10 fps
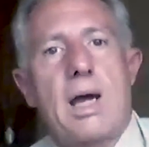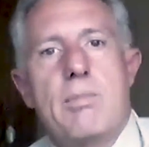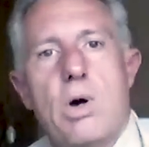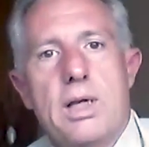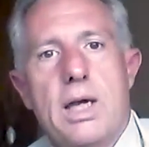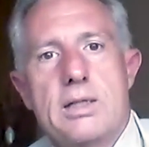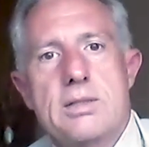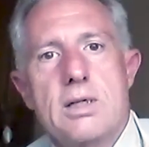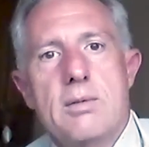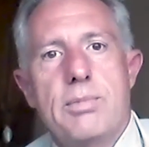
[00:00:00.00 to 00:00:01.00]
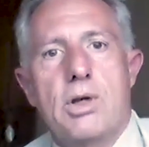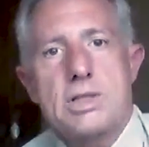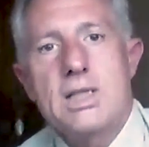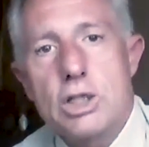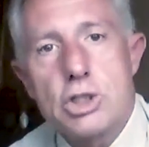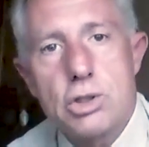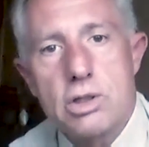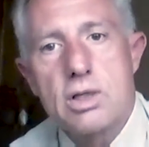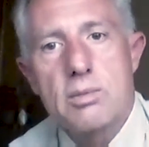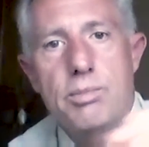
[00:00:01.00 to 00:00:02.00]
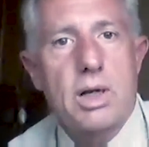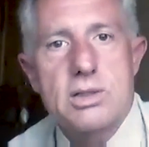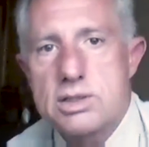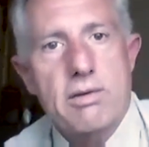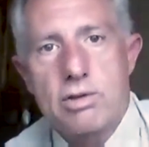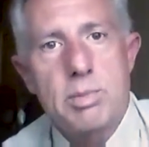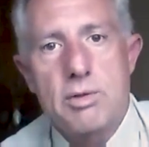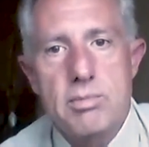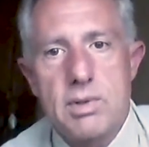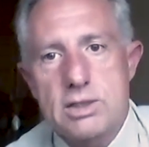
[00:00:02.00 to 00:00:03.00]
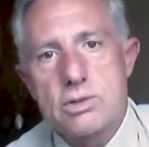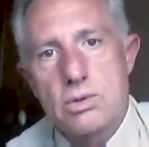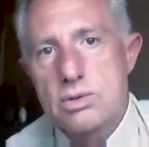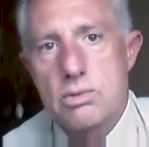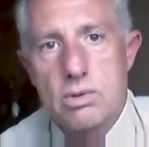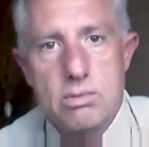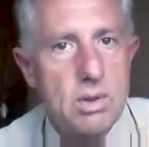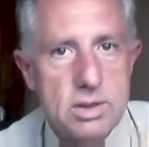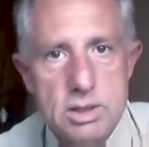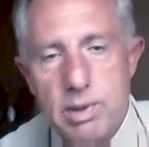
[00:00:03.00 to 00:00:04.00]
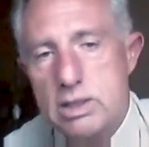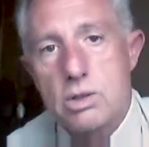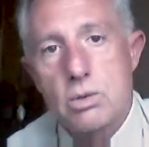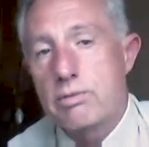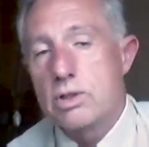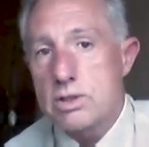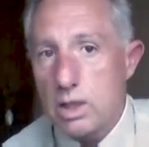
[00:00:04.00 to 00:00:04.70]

Primark and get it because I need a shirt, but it doesn't have to be from Next or, or Marks and Spencer, wherever you